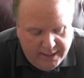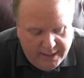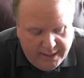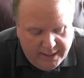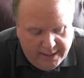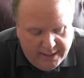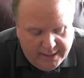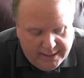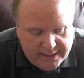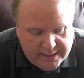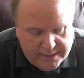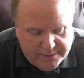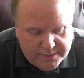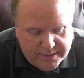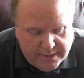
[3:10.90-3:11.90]
And
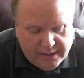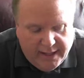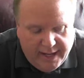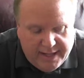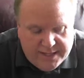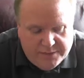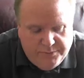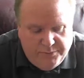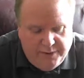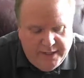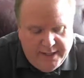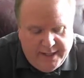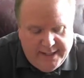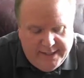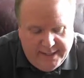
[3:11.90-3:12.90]
this was the last one
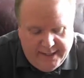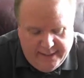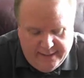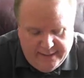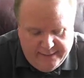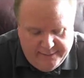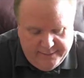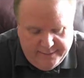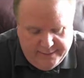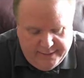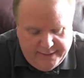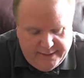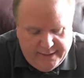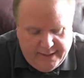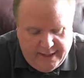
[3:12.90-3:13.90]
I needed.
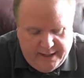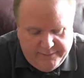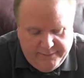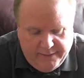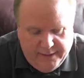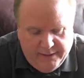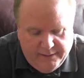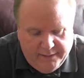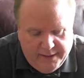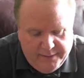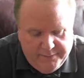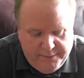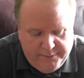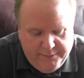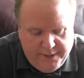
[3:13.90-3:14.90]
And I've literally
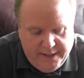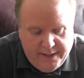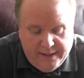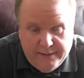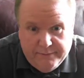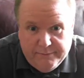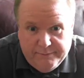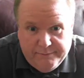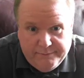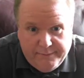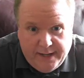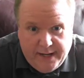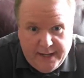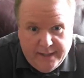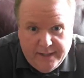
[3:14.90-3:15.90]
been waiting
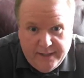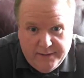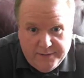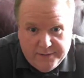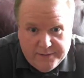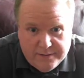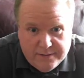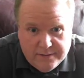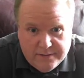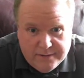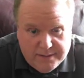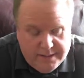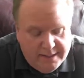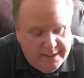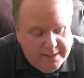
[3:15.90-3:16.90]
9 years to
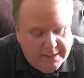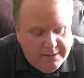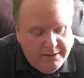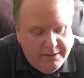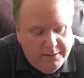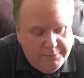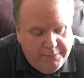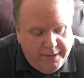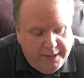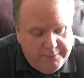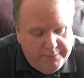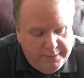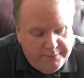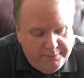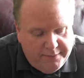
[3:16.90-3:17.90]
see this card
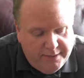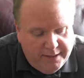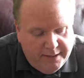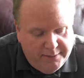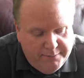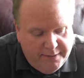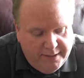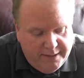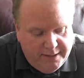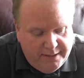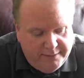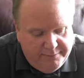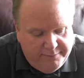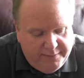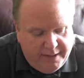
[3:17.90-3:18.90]
pop up on eBay,
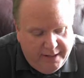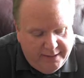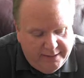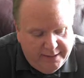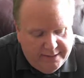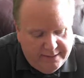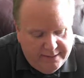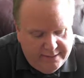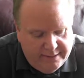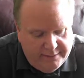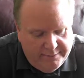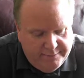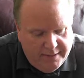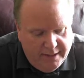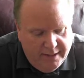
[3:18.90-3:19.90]
and it finally did.